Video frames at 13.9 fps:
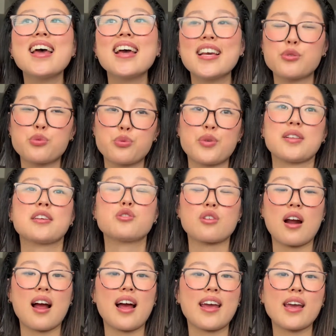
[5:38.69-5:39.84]
It's really
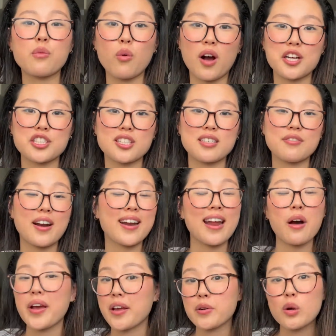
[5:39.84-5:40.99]
dry in Washington right
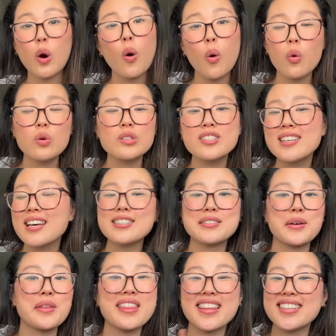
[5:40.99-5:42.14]
now and cold.
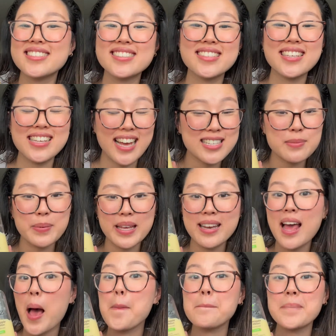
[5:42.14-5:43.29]
So this has been
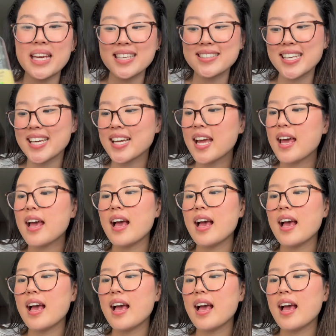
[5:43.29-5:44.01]
amazing.